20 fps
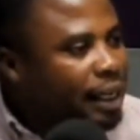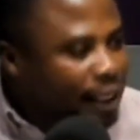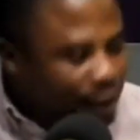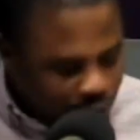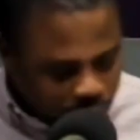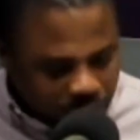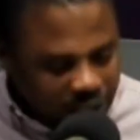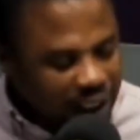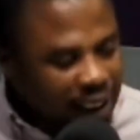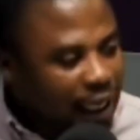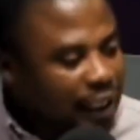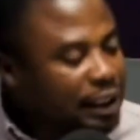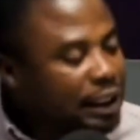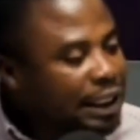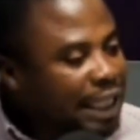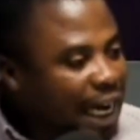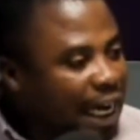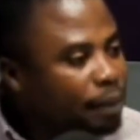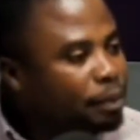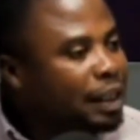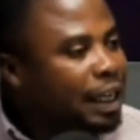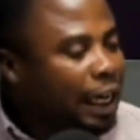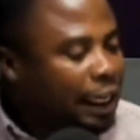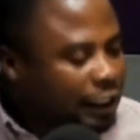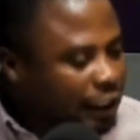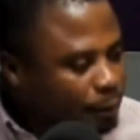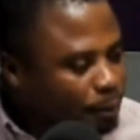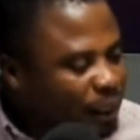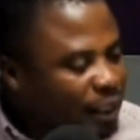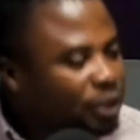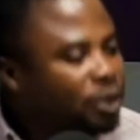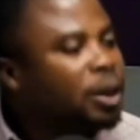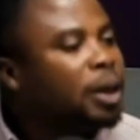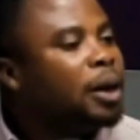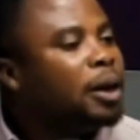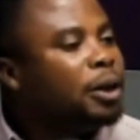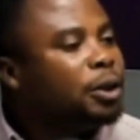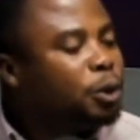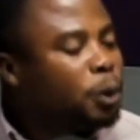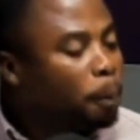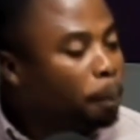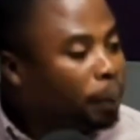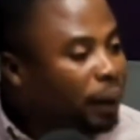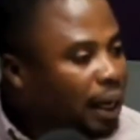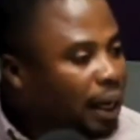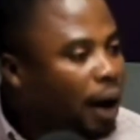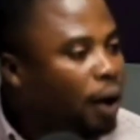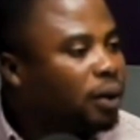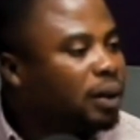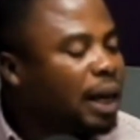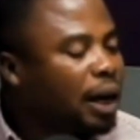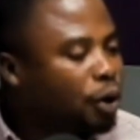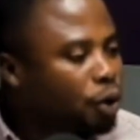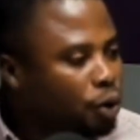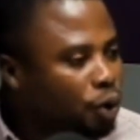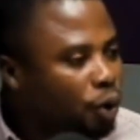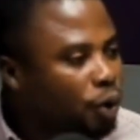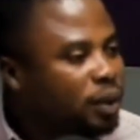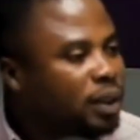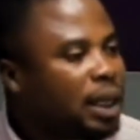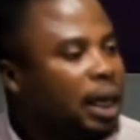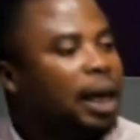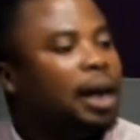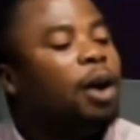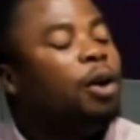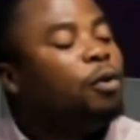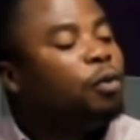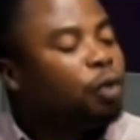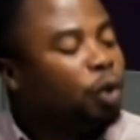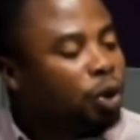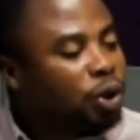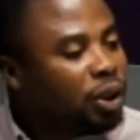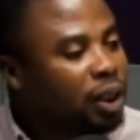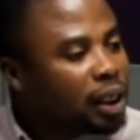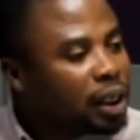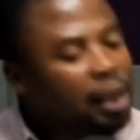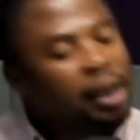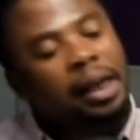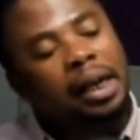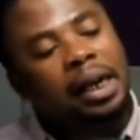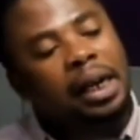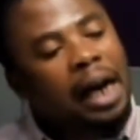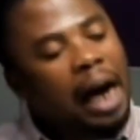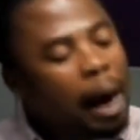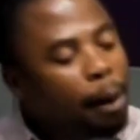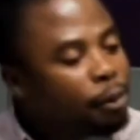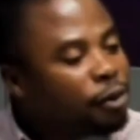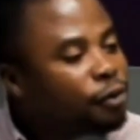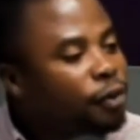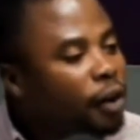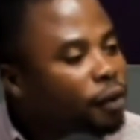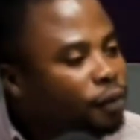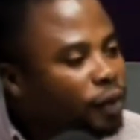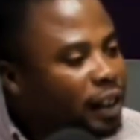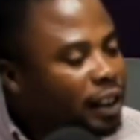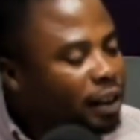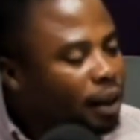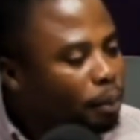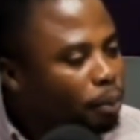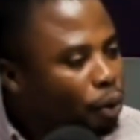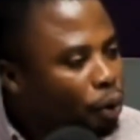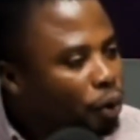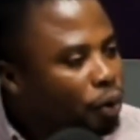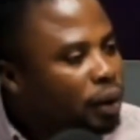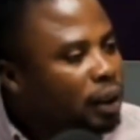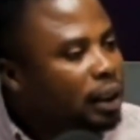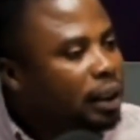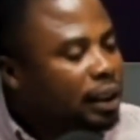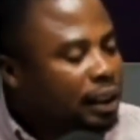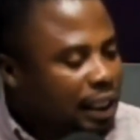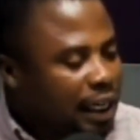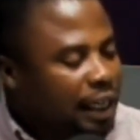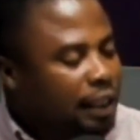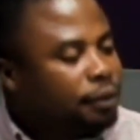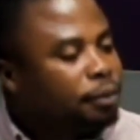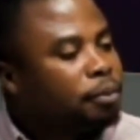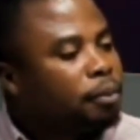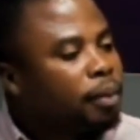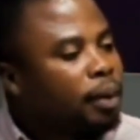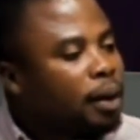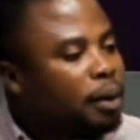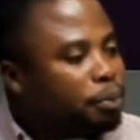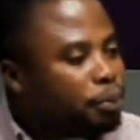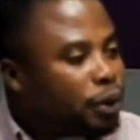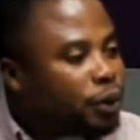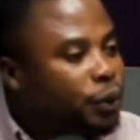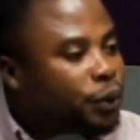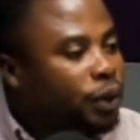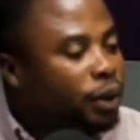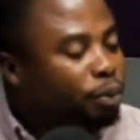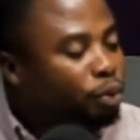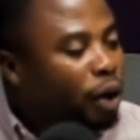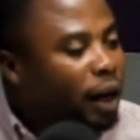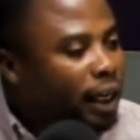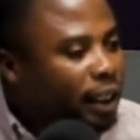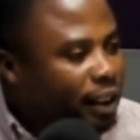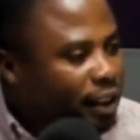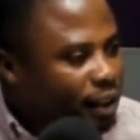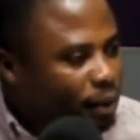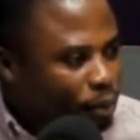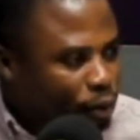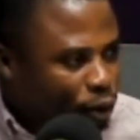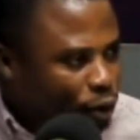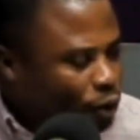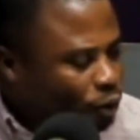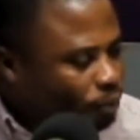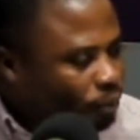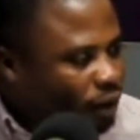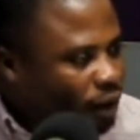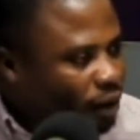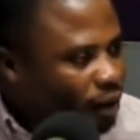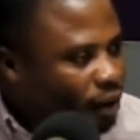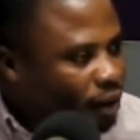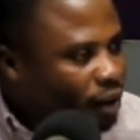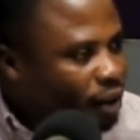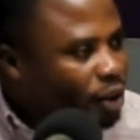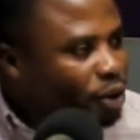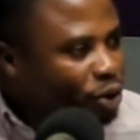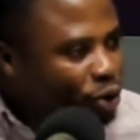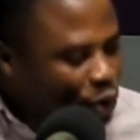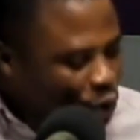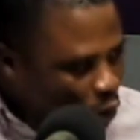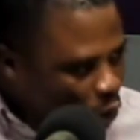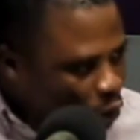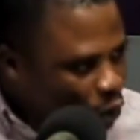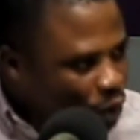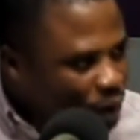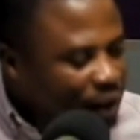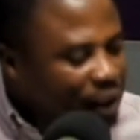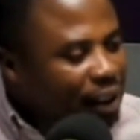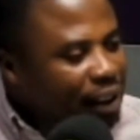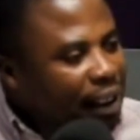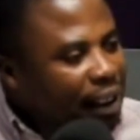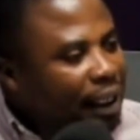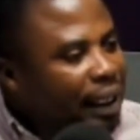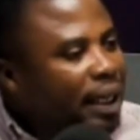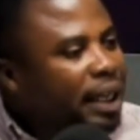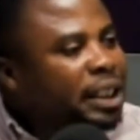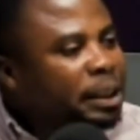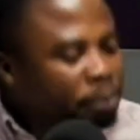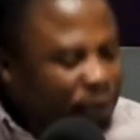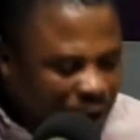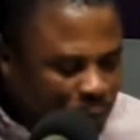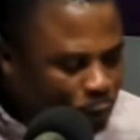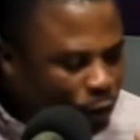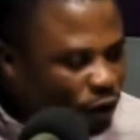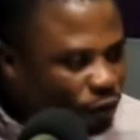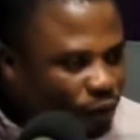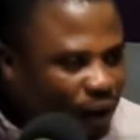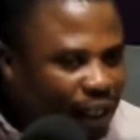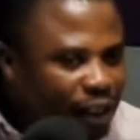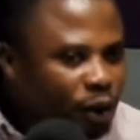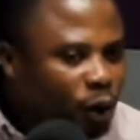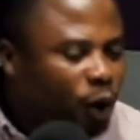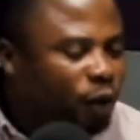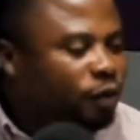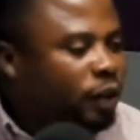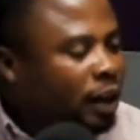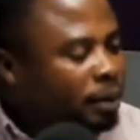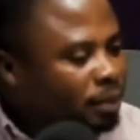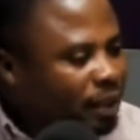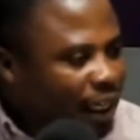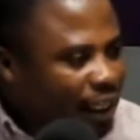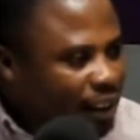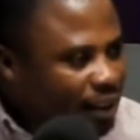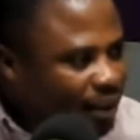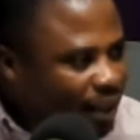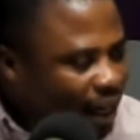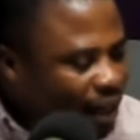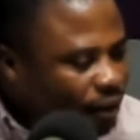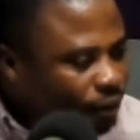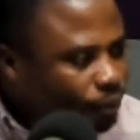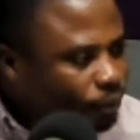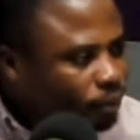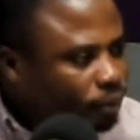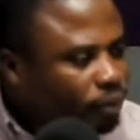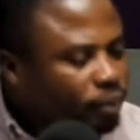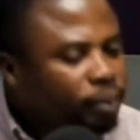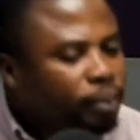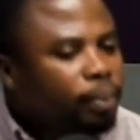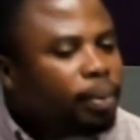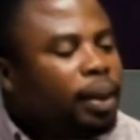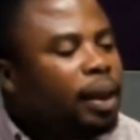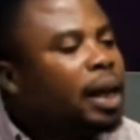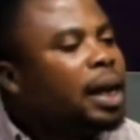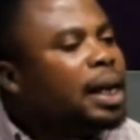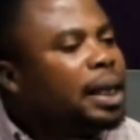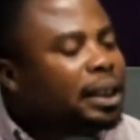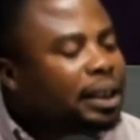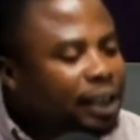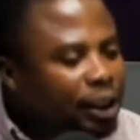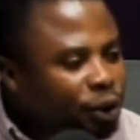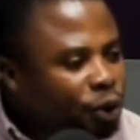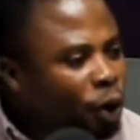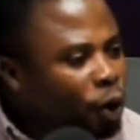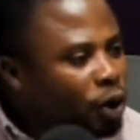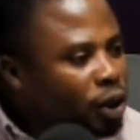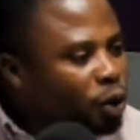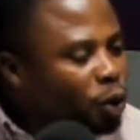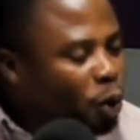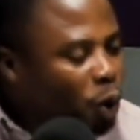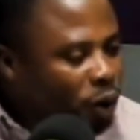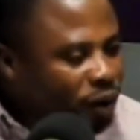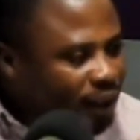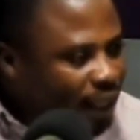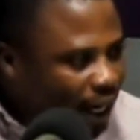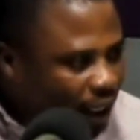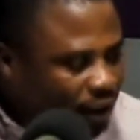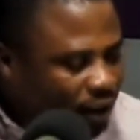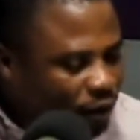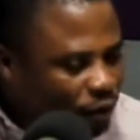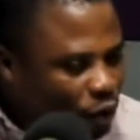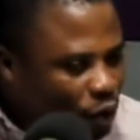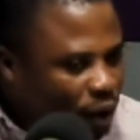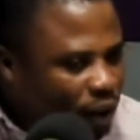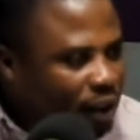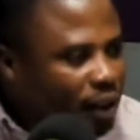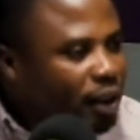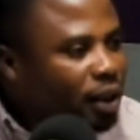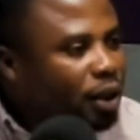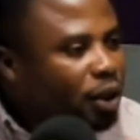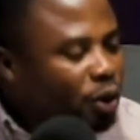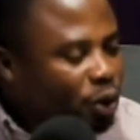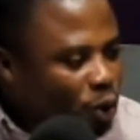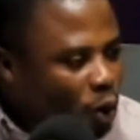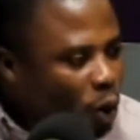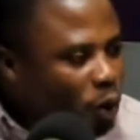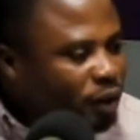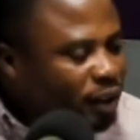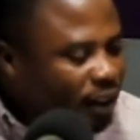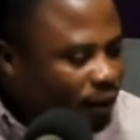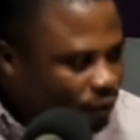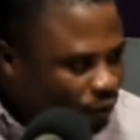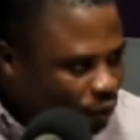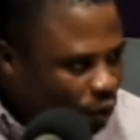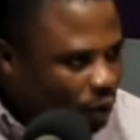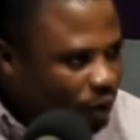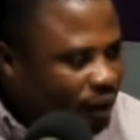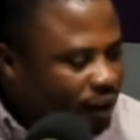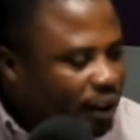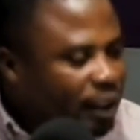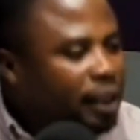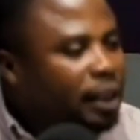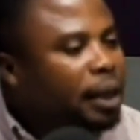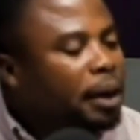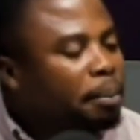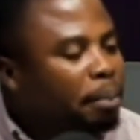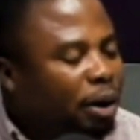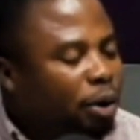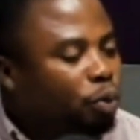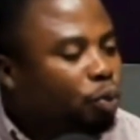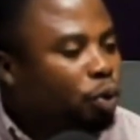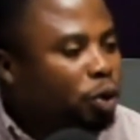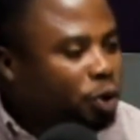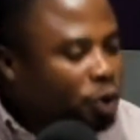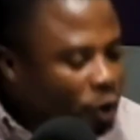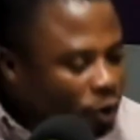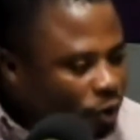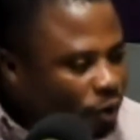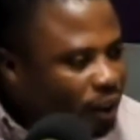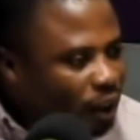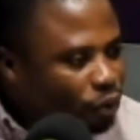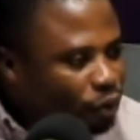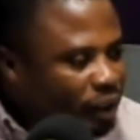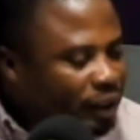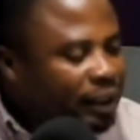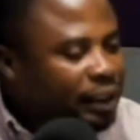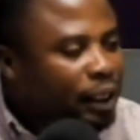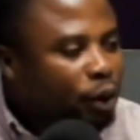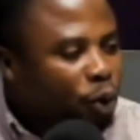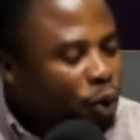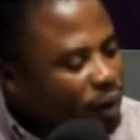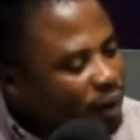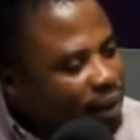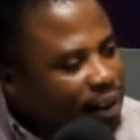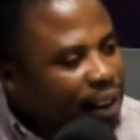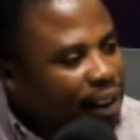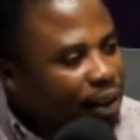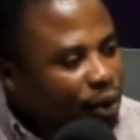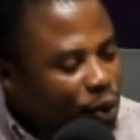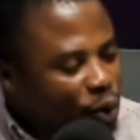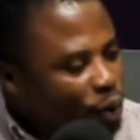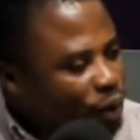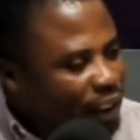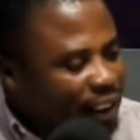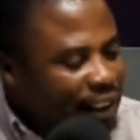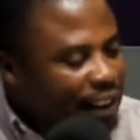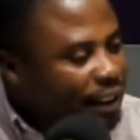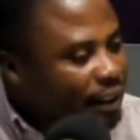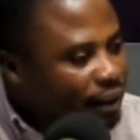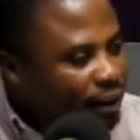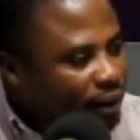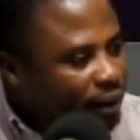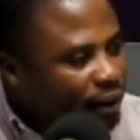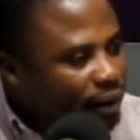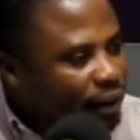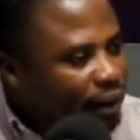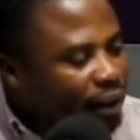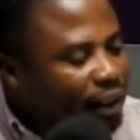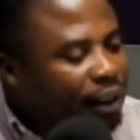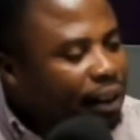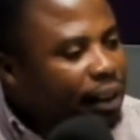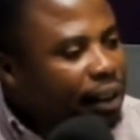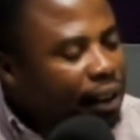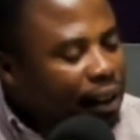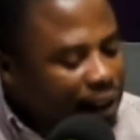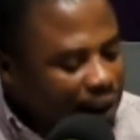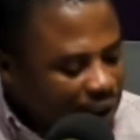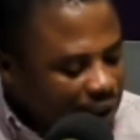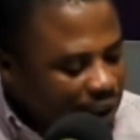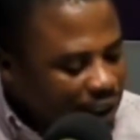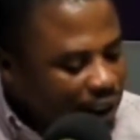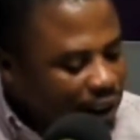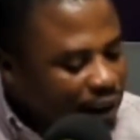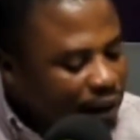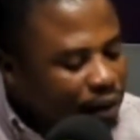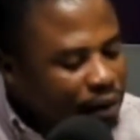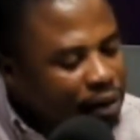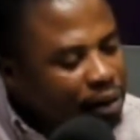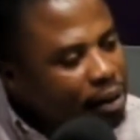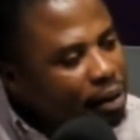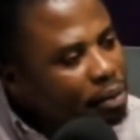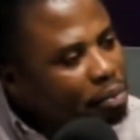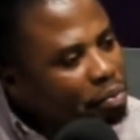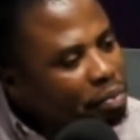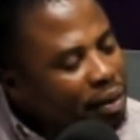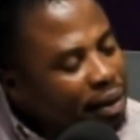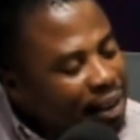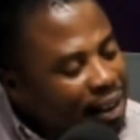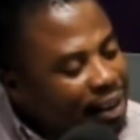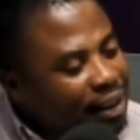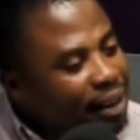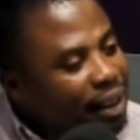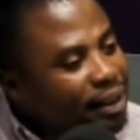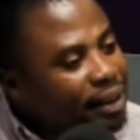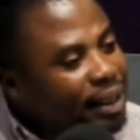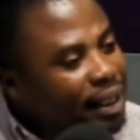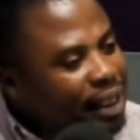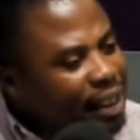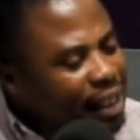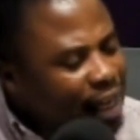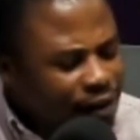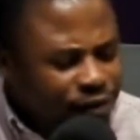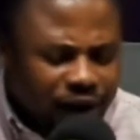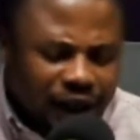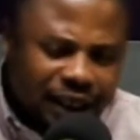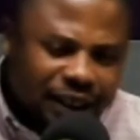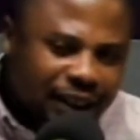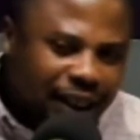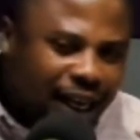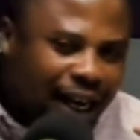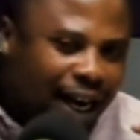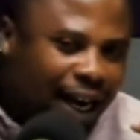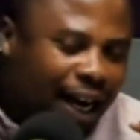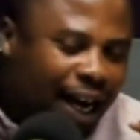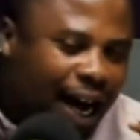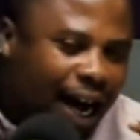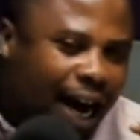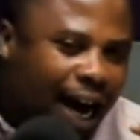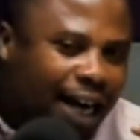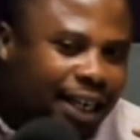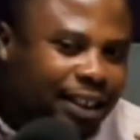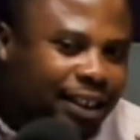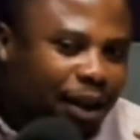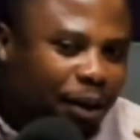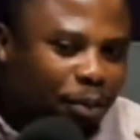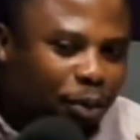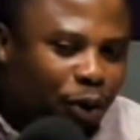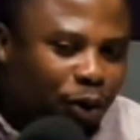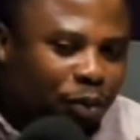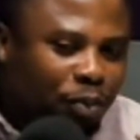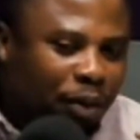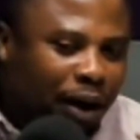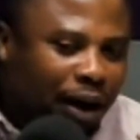So he had time, he had space to pick out that cross, and unfortunately, Amufa flicked the ball. Then Prince Chinubwa headed the ball home. So his misprofiling of Hamza Issa did not only cost Hartlepool goals in front, but was also the reason they considered the goal they did. In the second half, and another ball,